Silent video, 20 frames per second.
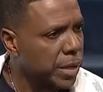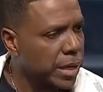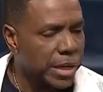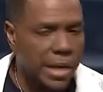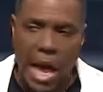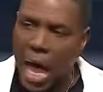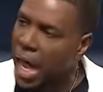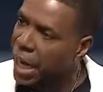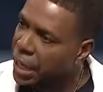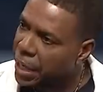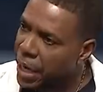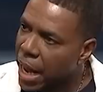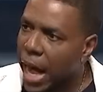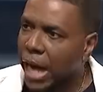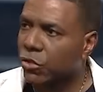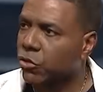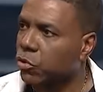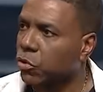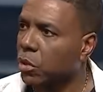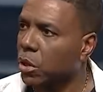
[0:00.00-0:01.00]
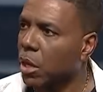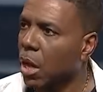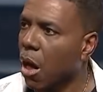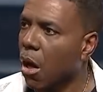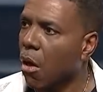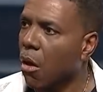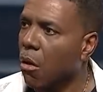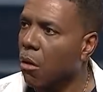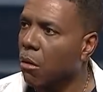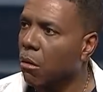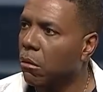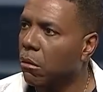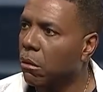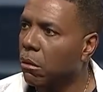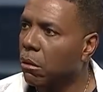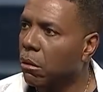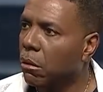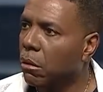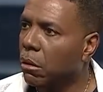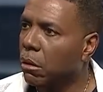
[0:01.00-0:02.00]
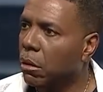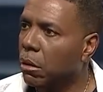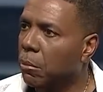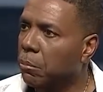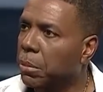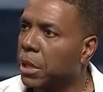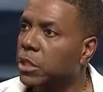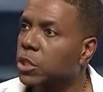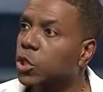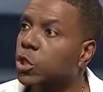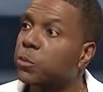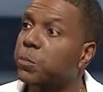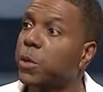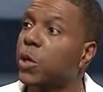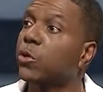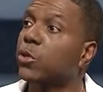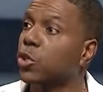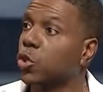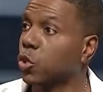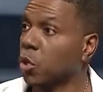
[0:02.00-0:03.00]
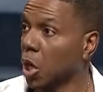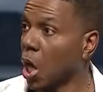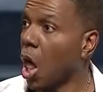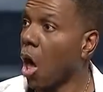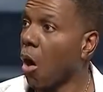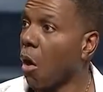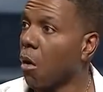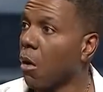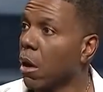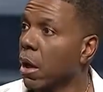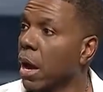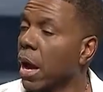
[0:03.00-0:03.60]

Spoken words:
not natural law, but spiritual law.